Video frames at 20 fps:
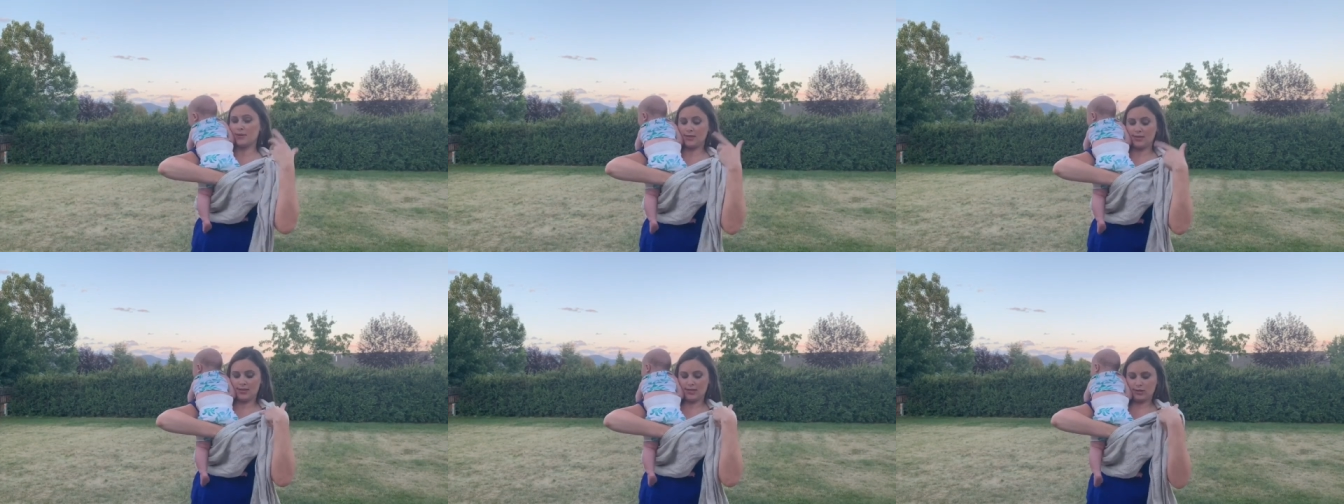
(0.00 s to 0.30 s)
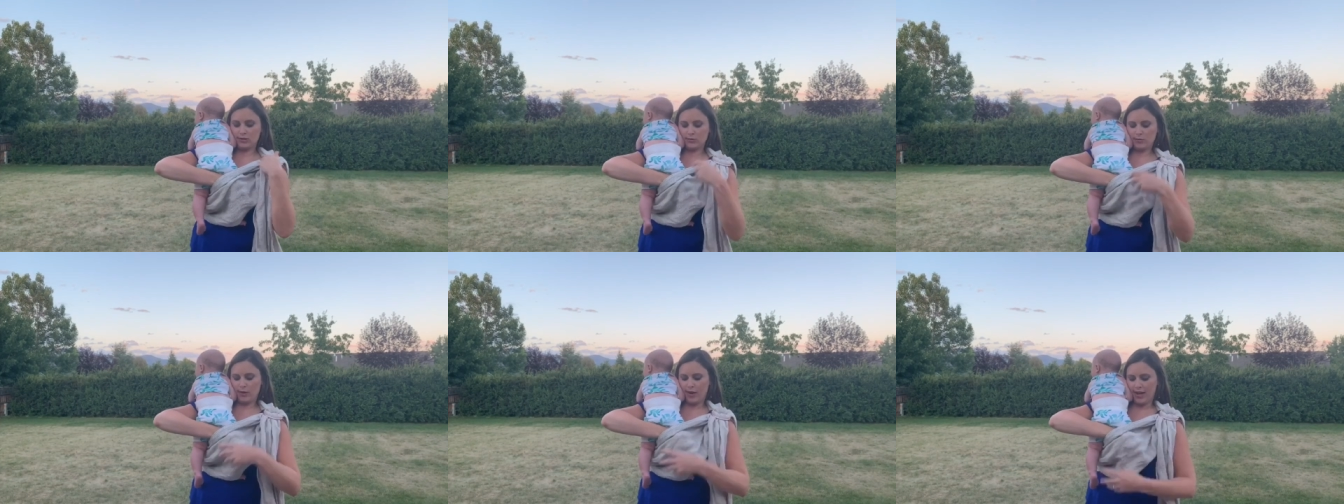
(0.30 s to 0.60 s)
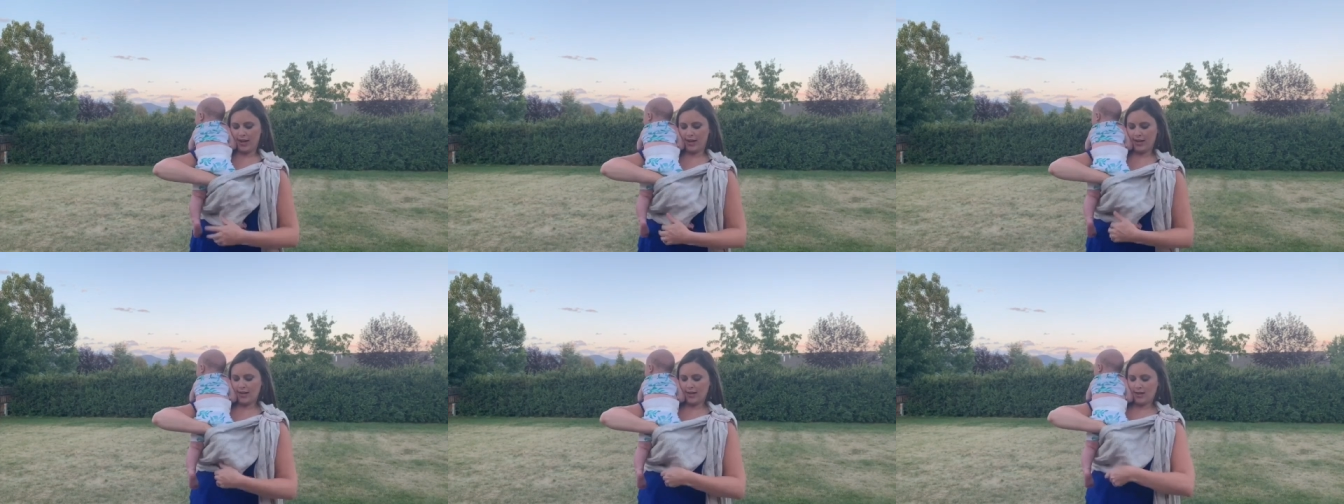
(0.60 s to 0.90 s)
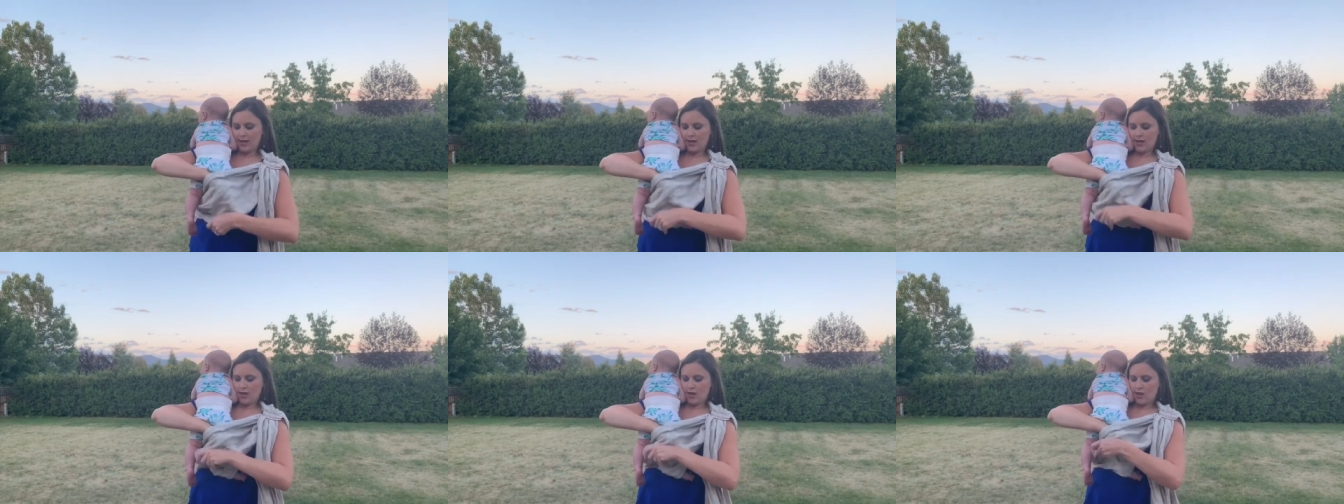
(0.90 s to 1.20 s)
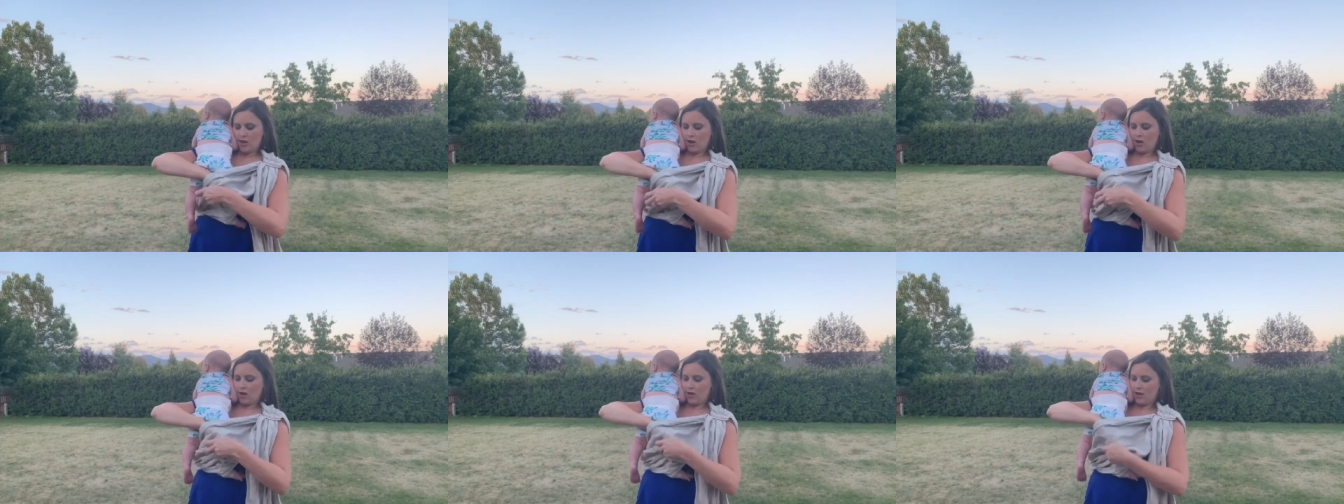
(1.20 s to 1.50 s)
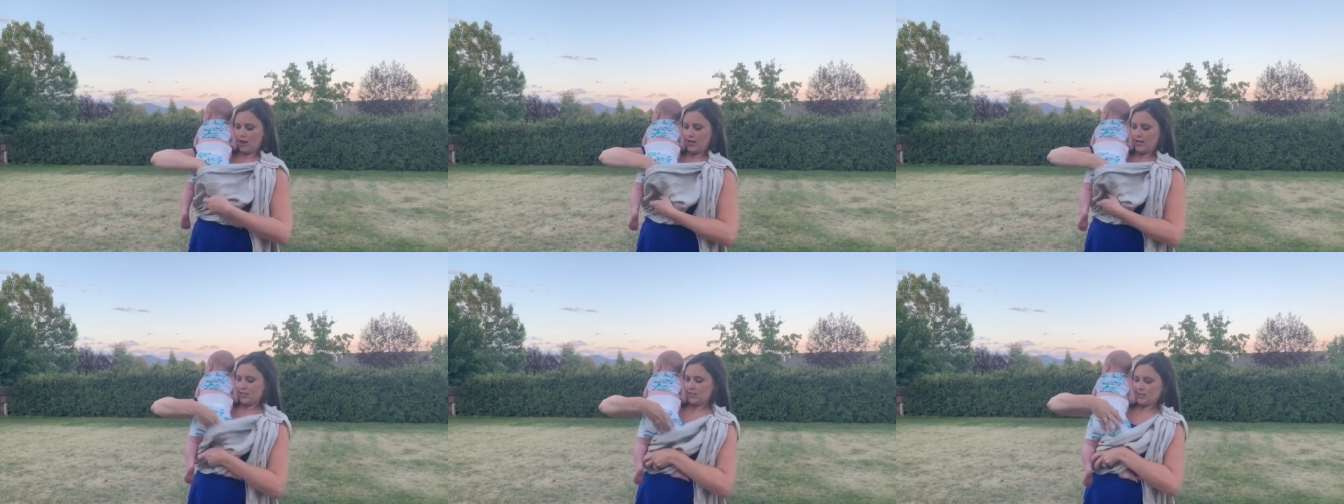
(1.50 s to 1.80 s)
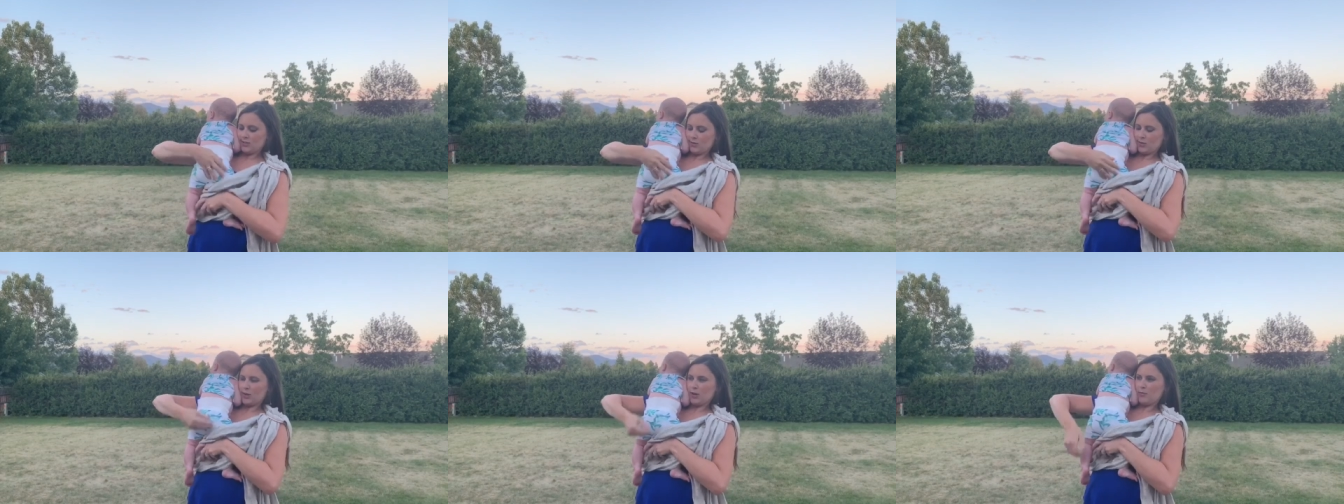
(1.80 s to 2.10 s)
this way. Alright,
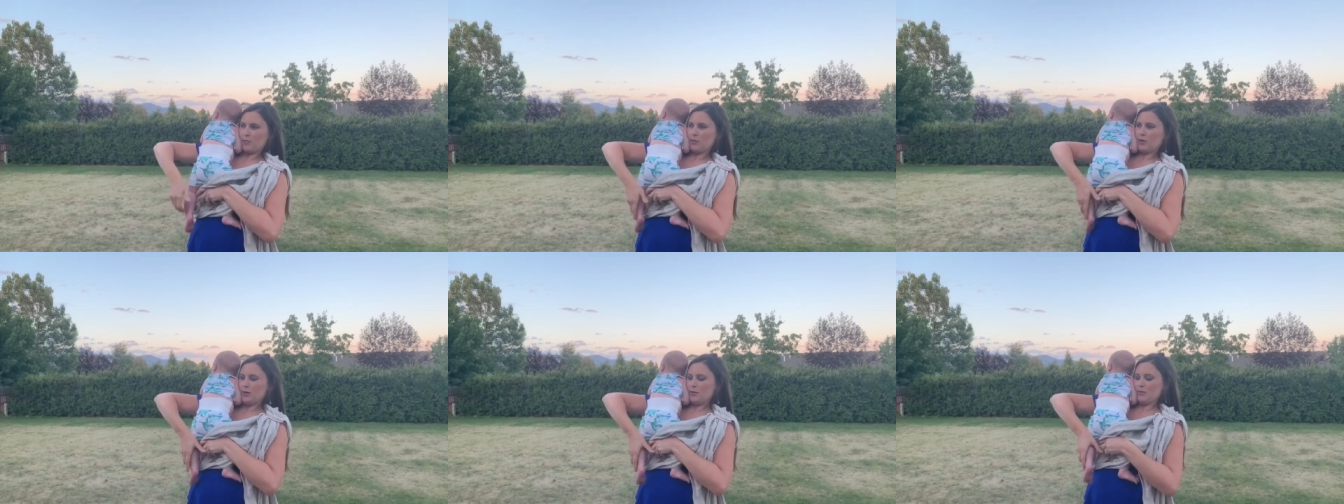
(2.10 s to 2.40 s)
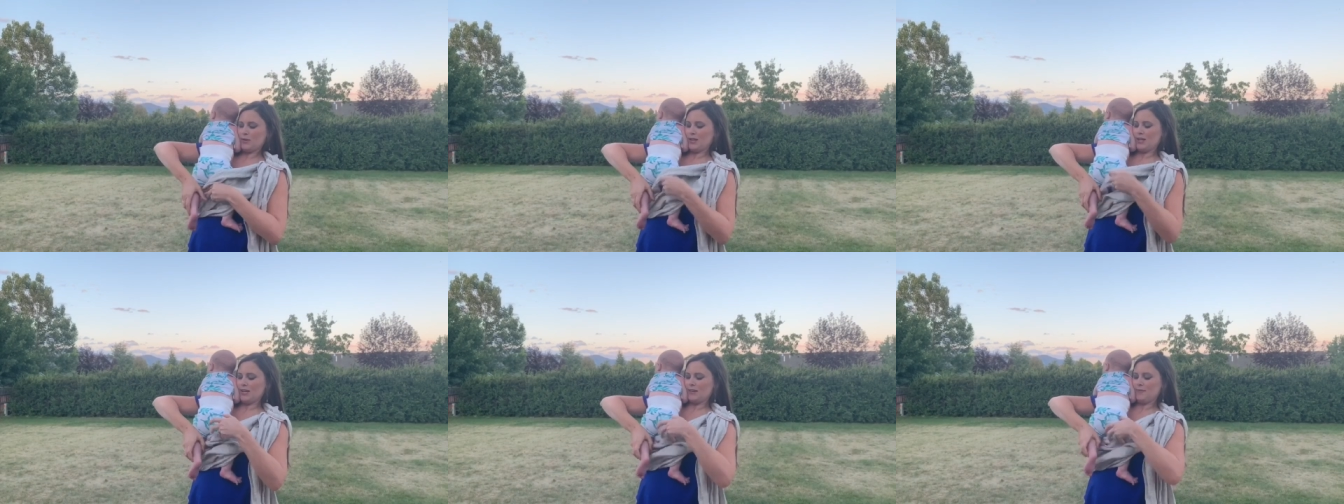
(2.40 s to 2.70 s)
so we're going to put him in.